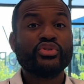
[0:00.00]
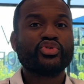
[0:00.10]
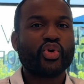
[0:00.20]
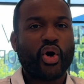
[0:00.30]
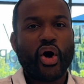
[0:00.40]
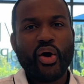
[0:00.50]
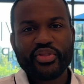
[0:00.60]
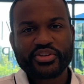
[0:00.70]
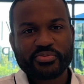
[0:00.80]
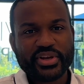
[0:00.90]
So all
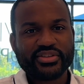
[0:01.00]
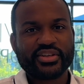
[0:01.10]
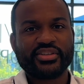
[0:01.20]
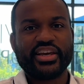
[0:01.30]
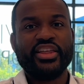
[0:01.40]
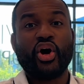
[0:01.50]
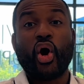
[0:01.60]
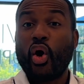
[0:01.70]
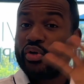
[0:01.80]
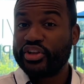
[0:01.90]
this means is in
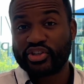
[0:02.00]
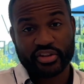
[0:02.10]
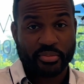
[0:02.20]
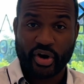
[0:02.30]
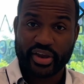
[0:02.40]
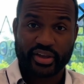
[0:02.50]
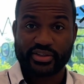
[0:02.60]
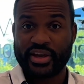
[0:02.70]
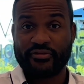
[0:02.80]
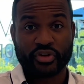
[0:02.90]
all these other
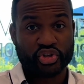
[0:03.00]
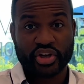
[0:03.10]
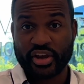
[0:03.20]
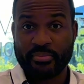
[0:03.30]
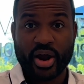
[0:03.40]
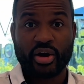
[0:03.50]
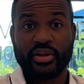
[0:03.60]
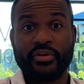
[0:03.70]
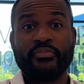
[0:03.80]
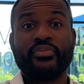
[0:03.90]
markets in Virginia and
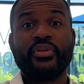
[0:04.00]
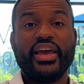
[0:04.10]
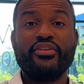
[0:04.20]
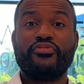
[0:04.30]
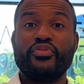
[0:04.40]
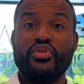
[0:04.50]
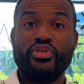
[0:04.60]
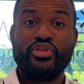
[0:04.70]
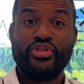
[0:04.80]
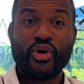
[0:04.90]
Maryland, if
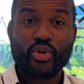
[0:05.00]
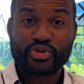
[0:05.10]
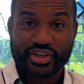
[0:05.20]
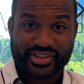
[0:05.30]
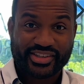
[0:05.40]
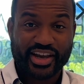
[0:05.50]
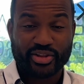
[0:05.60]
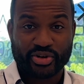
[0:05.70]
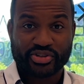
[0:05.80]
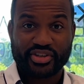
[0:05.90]
those
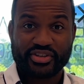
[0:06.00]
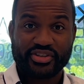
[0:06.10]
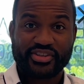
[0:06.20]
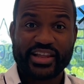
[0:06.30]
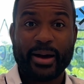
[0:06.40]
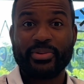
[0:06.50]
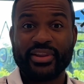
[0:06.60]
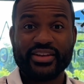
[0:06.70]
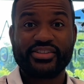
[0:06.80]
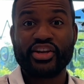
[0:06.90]
sellers stop
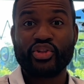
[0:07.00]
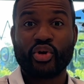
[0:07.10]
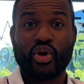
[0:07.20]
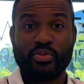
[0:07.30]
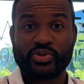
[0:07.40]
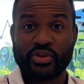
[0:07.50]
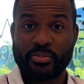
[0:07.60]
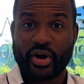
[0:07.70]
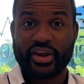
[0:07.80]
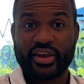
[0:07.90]
listing their homes on the
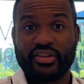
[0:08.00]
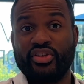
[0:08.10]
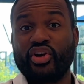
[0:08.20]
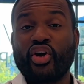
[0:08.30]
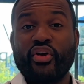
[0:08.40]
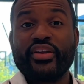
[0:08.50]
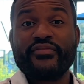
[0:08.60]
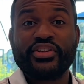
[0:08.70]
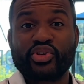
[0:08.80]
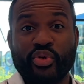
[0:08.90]
market, the current
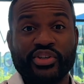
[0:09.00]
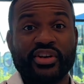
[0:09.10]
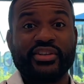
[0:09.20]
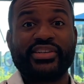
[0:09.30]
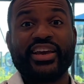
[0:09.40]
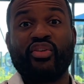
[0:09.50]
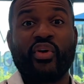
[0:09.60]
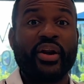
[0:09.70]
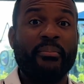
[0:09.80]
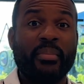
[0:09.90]
inventory is going to take
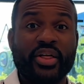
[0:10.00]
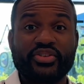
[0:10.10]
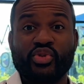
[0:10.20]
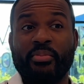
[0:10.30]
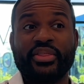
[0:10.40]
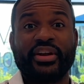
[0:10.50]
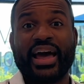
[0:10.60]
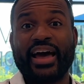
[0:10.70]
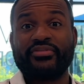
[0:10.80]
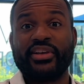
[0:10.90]
around a month to a month and a
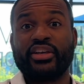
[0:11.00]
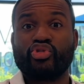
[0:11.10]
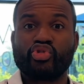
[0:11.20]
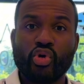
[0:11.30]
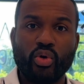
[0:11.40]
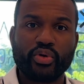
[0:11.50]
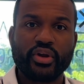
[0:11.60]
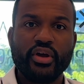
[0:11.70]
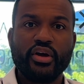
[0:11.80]
half to get sold.